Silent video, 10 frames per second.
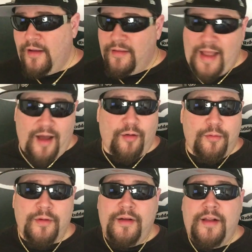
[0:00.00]

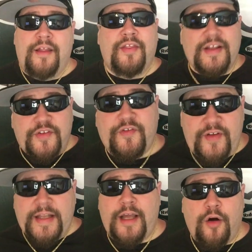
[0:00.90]
Now, this
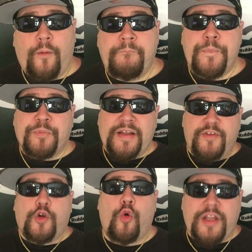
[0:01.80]
video
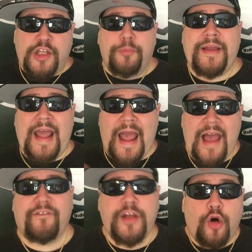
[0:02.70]
is going to be
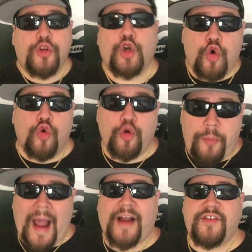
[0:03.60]
heavy on the
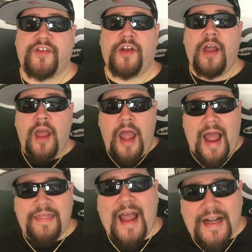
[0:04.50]
quarterbacks,
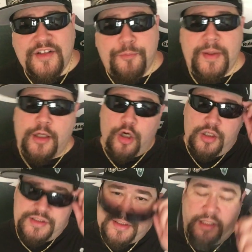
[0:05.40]
and that is
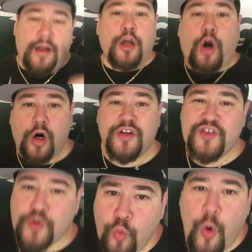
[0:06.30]
because
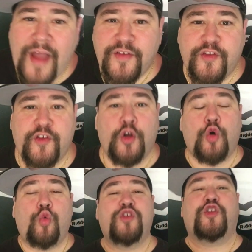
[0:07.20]
Carson Wentz
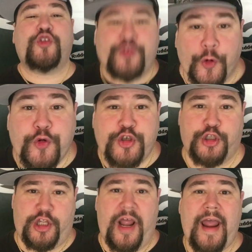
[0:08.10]
was a
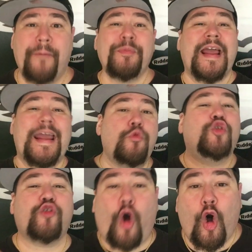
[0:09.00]
surgeon today. He
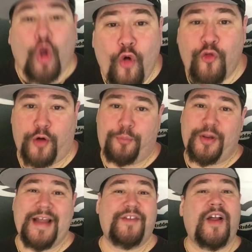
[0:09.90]
was all over the
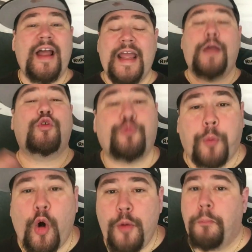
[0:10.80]
place. He was
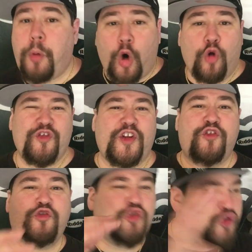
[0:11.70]
putting balls
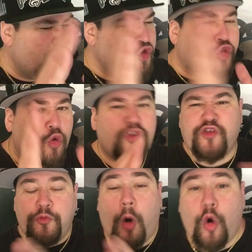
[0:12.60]
in short,
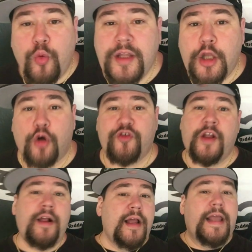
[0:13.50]
small windows.
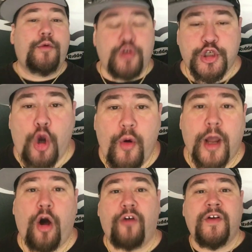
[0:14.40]
He was
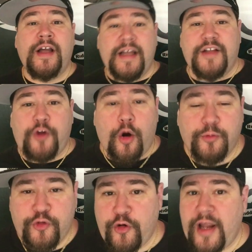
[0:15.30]
showing off his
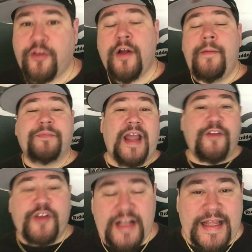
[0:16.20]
arm strength. They
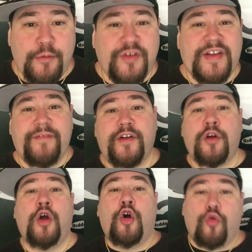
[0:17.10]
said he was
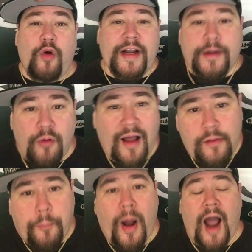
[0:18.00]
even running around
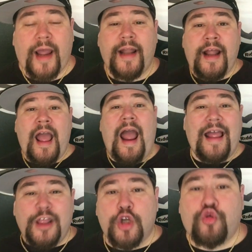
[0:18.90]
the pocket
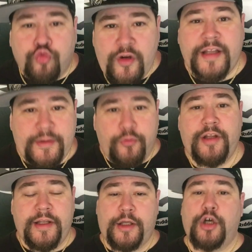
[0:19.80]
and looked really,
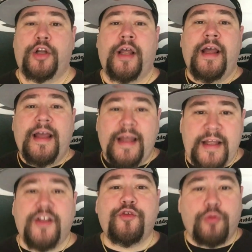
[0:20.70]
really good.
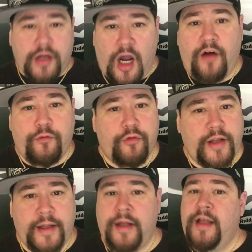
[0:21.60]
His
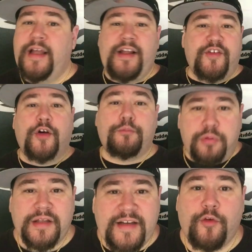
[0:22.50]
recovery is
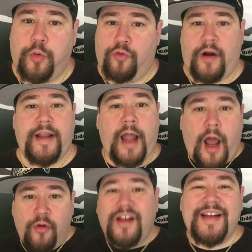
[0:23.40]
unbelievable right
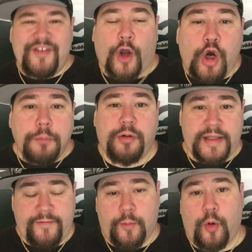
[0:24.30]
now. It is
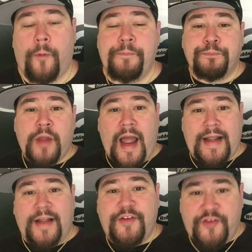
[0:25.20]
unbelievable.
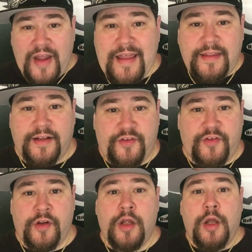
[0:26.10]
And I say
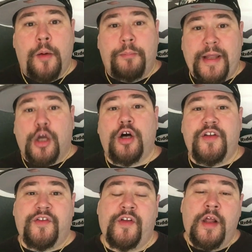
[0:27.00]
this
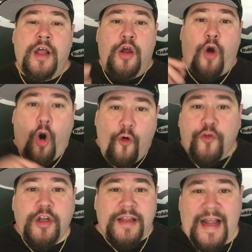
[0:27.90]
because
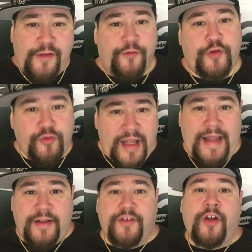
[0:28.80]
over the last few
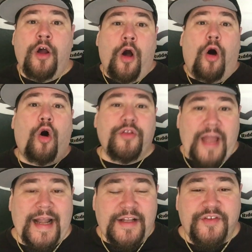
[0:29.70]
days on
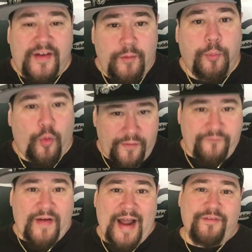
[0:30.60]

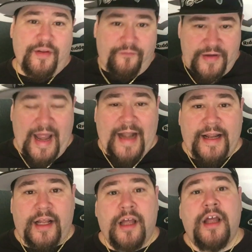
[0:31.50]
97.5 The
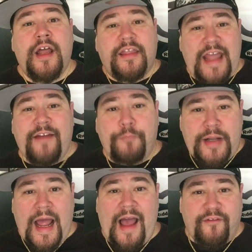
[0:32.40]
Fanatic, they've
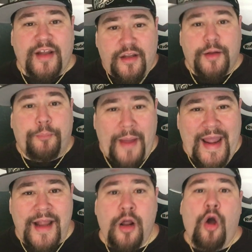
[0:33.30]
been having a
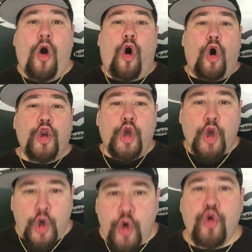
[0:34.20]
debate on
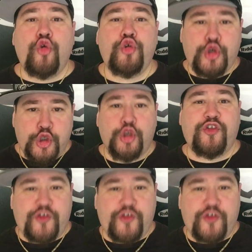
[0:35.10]
who should